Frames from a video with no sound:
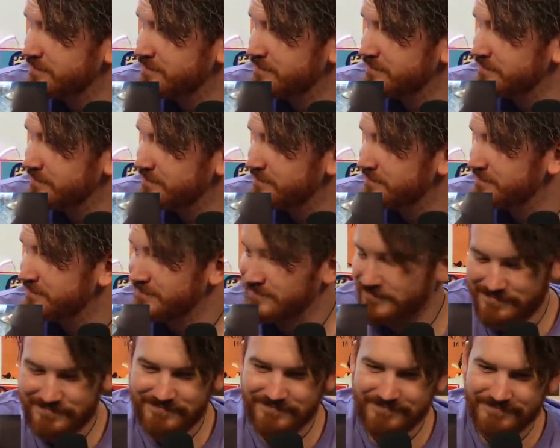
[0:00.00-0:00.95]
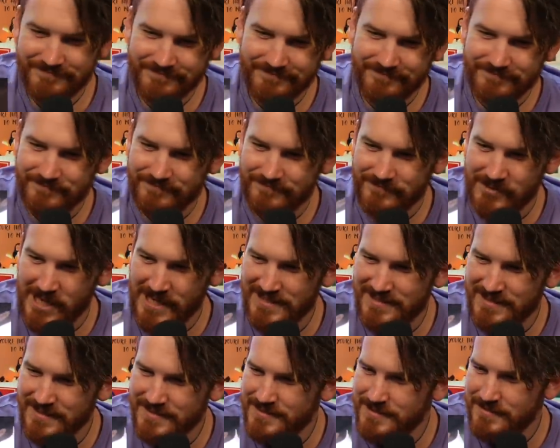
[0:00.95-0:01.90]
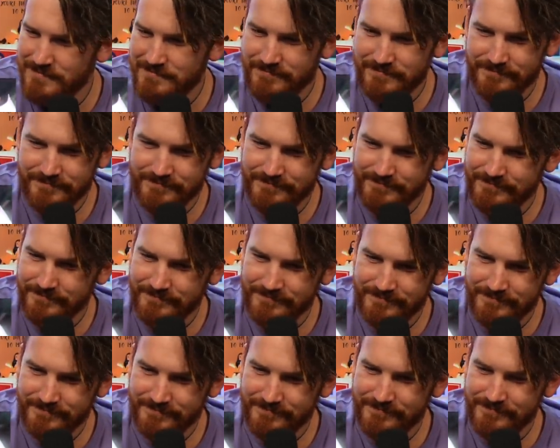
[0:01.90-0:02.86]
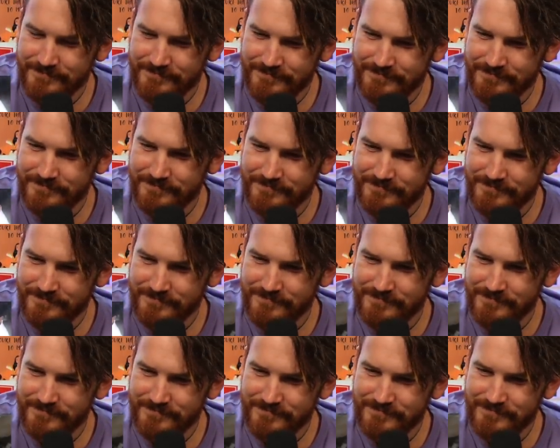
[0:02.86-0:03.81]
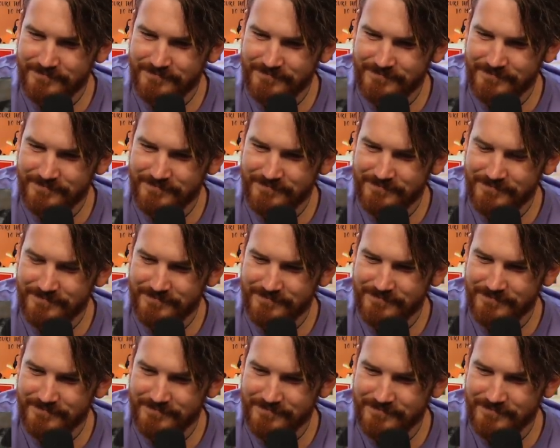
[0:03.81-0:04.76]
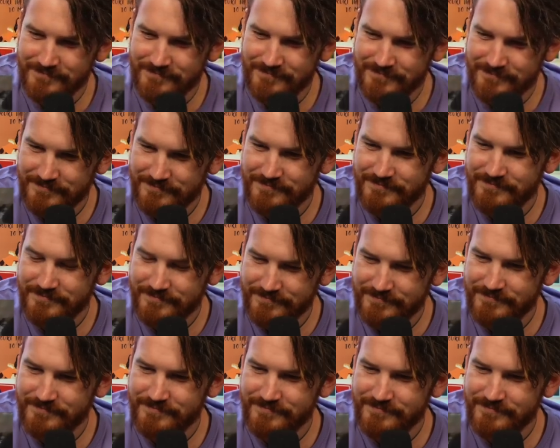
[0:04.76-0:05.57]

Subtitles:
The person shown says nothing.